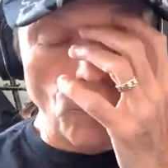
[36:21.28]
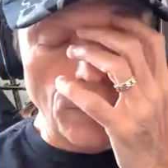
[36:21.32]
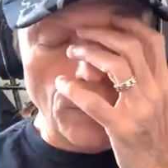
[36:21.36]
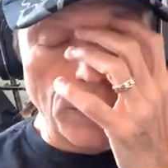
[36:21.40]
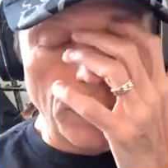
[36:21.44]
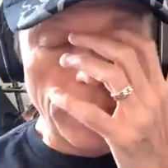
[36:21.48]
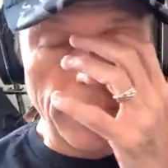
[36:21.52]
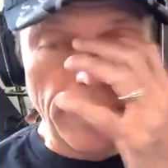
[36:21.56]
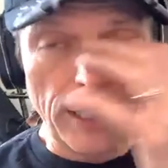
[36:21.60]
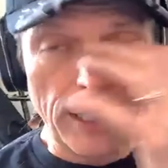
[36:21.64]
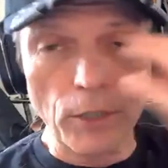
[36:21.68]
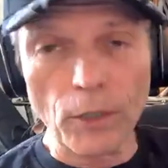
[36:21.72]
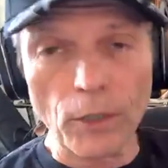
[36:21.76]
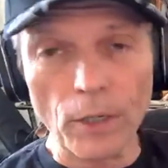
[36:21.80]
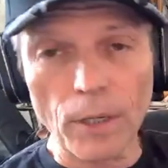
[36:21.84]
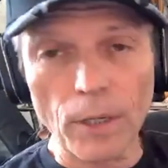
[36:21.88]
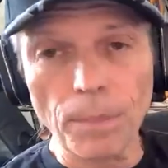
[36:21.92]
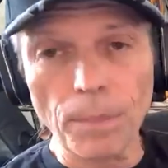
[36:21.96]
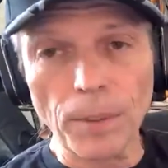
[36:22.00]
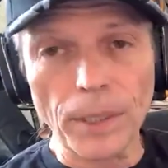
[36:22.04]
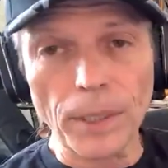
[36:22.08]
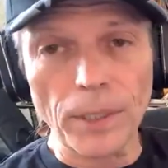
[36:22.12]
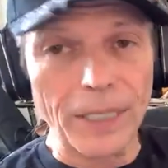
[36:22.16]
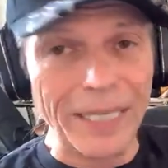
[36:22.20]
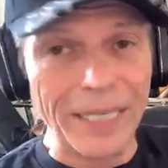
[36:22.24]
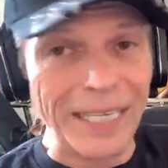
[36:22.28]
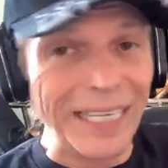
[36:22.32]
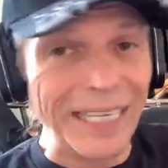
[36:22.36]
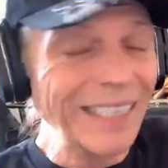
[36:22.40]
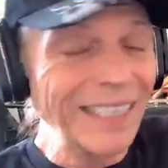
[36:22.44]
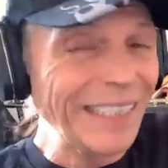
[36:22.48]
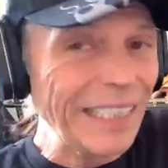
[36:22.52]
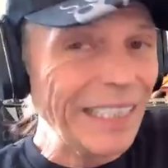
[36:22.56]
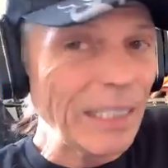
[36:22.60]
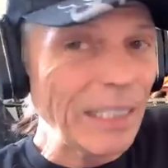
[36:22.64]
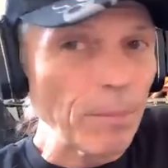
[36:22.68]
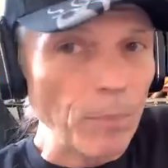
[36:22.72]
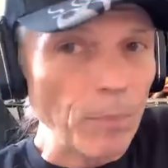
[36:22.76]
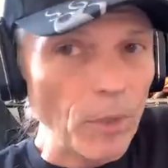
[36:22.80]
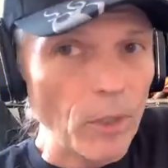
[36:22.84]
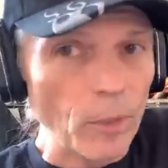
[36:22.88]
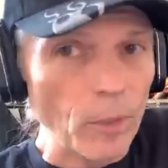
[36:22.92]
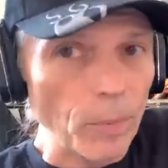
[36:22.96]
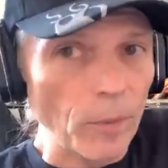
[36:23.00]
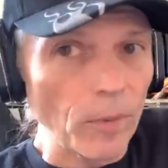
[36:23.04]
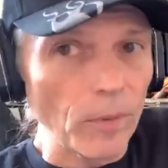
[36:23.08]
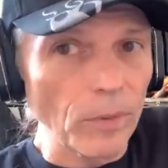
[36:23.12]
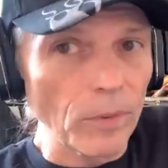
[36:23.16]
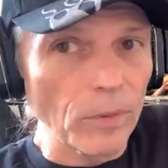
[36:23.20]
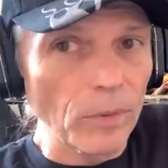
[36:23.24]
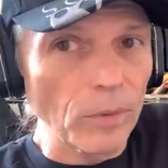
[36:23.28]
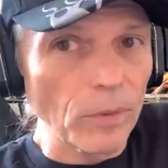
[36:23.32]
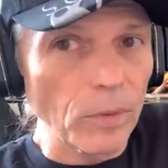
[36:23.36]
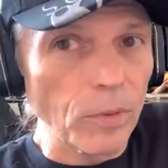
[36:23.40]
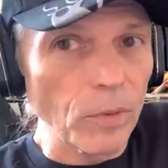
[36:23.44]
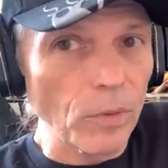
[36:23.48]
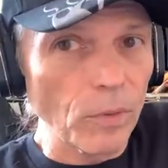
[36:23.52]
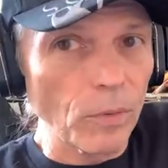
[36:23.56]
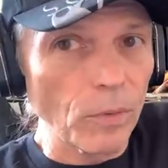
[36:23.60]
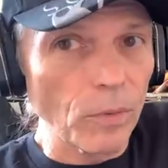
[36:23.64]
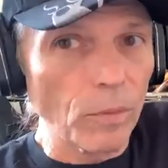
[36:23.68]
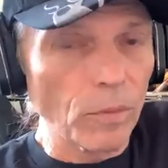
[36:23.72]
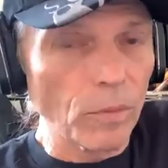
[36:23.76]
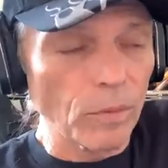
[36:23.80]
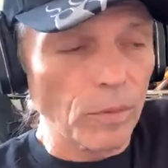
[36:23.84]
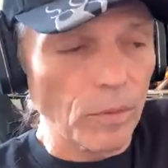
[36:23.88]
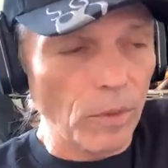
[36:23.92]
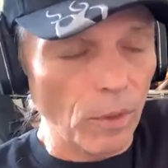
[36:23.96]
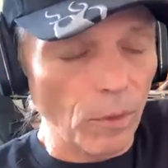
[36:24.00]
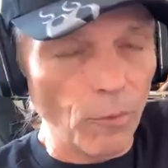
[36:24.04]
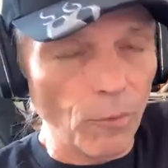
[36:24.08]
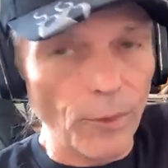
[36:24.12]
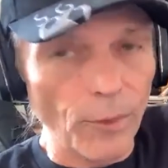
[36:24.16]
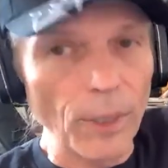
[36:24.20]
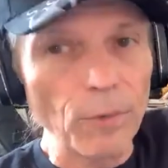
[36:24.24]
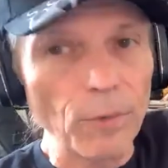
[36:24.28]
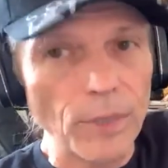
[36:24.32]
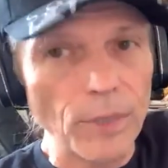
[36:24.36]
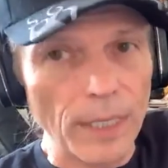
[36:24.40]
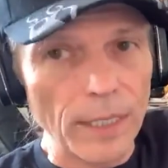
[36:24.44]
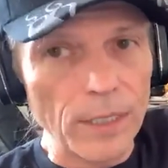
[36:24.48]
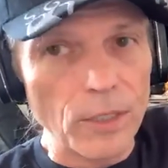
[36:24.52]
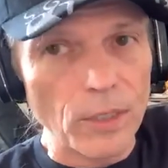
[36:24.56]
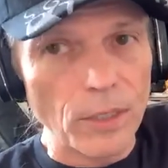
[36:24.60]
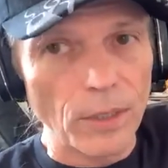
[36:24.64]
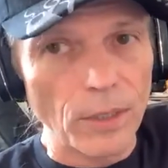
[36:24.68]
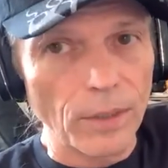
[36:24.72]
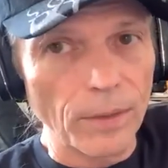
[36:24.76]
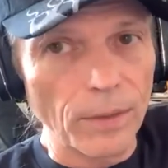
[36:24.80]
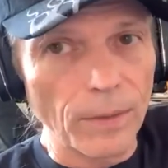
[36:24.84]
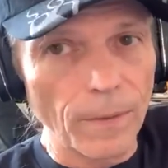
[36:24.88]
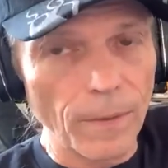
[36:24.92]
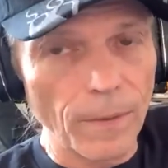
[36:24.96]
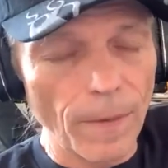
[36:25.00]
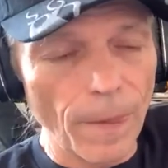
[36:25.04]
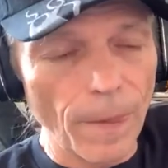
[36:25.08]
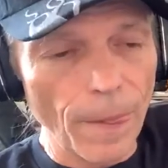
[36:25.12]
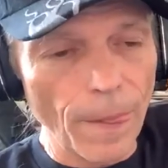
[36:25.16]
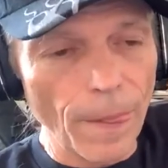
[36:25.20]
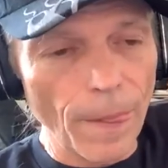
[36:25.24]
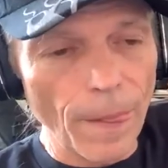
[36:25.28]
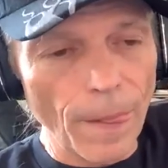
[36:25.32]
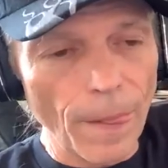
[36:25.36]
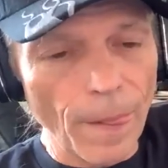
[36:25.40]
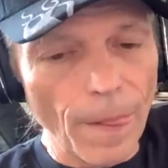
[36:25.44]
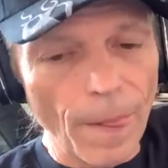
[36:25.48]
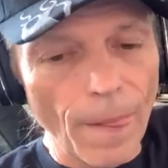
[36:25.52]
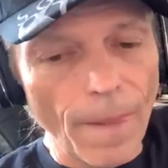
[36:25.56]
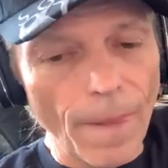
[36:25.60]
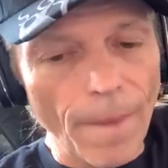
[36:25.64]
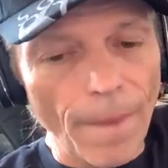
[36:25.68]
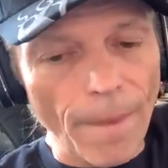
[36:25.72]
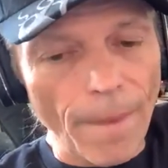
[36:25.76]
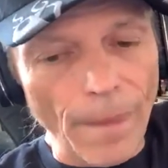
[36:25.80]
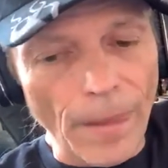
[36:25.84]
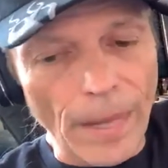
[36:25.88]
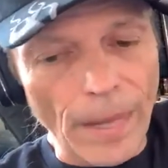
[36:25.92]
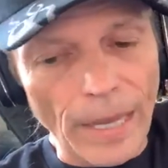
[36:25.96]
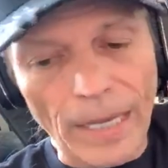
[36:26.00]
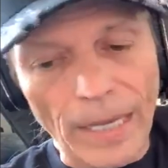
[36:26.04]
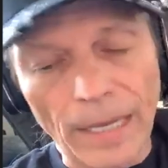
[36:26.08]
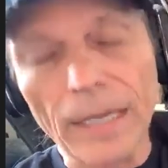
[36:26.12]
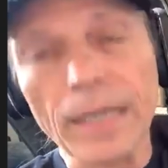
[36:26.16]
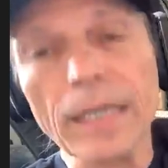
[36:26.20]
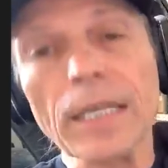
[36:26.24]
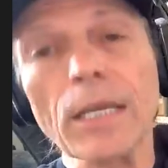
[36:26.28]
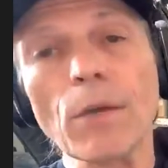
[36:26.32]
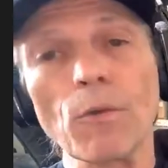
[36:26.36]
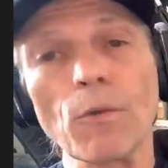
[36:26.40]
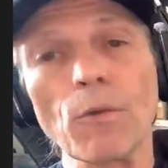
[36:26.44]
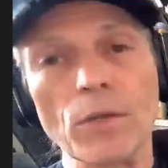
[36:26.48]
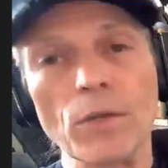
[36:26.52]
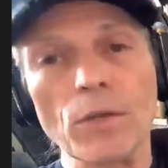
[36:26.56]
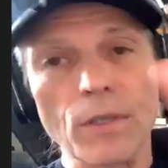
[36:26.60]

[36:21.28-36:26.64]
was the guitar player in Deep Purple who co-wrote that song. And he was